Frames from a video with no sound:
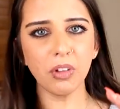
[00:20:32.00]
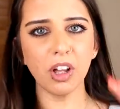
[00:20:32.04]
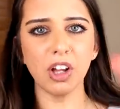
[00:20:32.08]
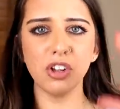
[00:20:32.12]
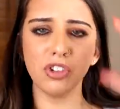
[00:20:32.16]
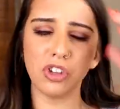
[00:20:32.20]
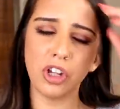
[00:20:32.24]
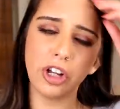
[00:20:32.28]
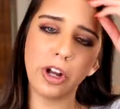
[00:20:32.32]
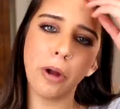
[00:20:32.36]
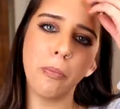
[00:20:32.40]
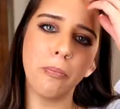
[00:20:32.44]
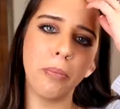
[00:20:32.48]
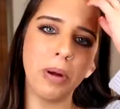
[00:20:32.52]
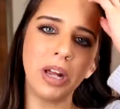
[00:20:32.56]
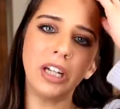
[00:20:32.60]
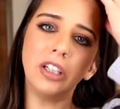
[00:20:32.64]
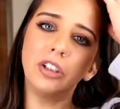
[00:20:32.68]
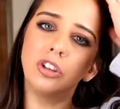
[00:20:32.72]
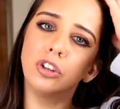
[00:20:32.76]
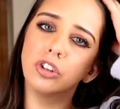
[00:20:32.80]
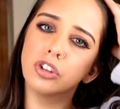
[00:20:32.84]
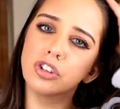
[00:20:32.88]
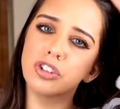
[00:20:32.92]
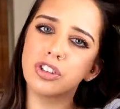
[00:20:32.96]
it's like a
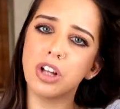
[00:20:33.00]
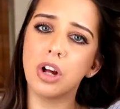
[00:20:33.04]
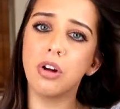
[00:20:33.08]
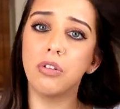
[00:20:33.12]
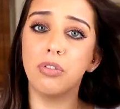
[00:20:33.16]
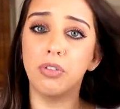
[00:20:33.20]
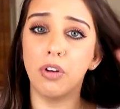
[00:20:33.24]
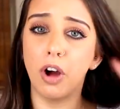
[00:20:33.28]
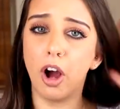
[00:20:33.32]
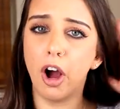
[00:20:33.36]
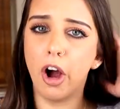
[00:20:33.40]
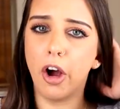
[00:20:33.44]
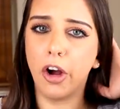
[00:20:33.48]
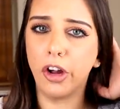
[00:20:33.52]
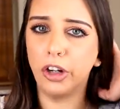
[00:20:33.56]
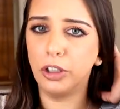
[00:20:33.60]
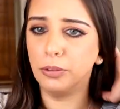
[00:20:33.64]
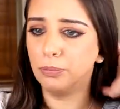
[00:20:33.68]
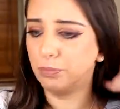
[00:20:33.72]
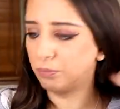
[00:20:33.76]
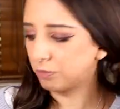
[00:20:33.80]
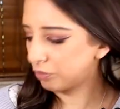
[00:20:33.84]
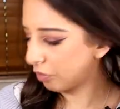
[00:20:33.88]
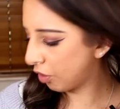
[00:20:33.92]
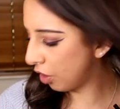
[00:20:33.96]
bake yourself at
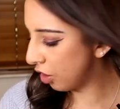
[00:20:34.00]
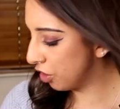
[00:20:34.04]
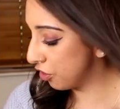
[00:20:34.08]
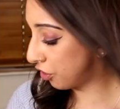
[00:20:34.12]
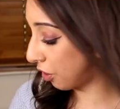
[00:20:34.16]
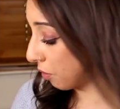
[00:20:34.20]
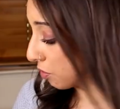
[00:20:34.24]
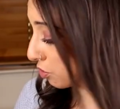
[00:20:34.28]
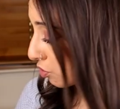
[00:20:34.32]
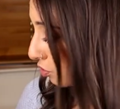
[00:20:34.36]
home, because I